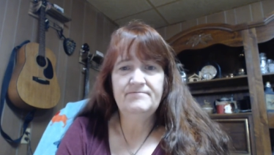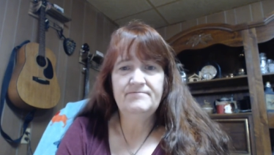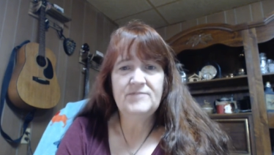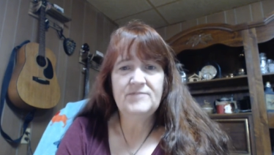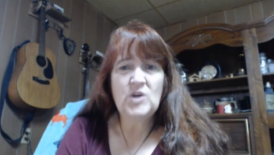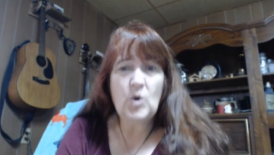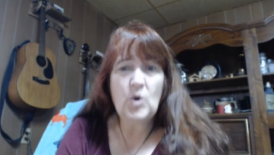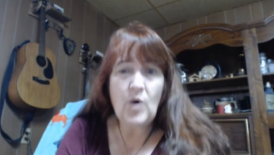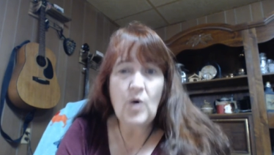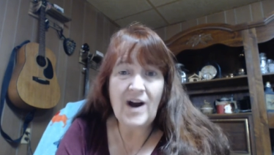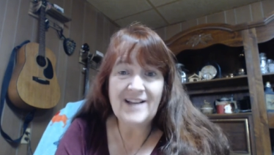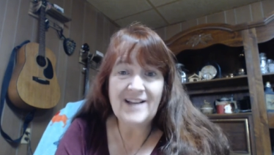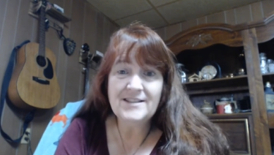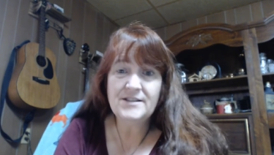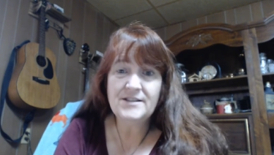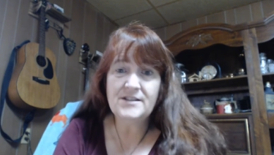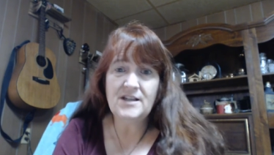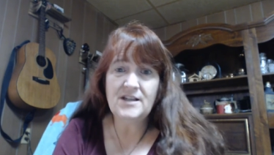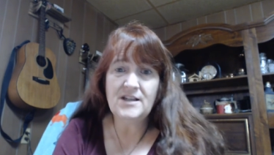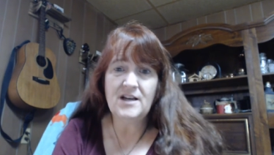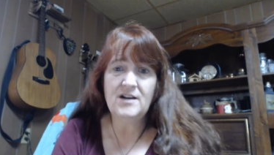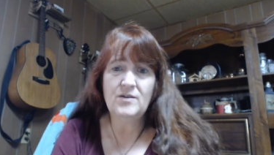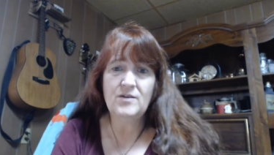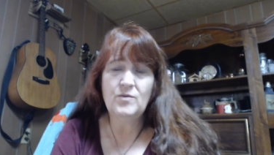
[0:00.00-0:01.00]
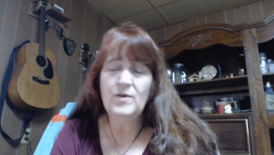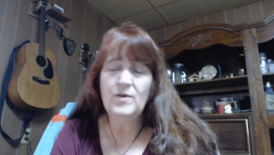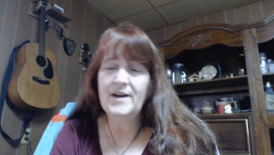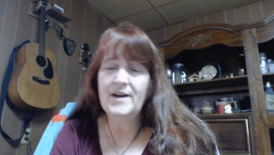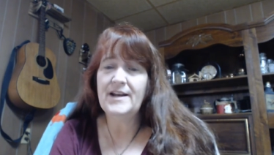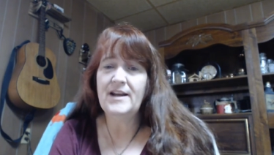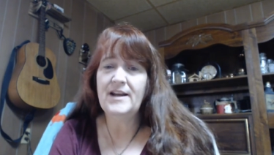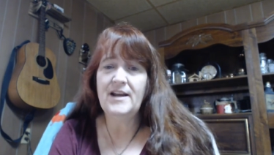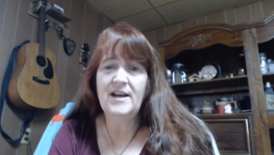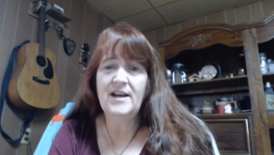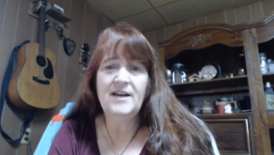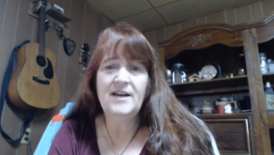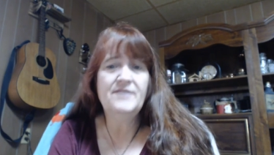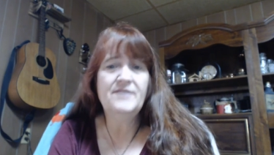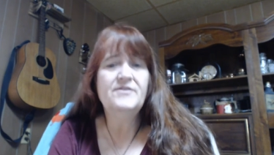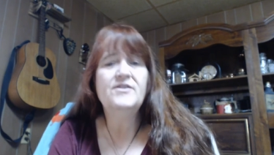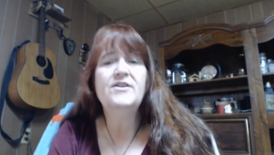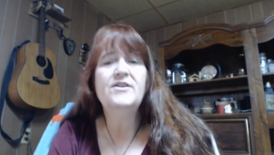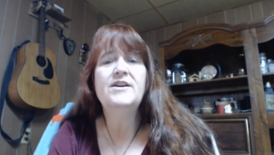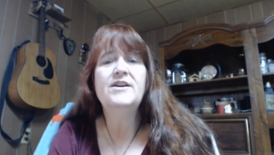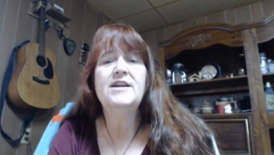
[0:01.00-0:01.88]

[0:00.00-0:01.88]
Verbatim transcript: Kwanzaa, whatever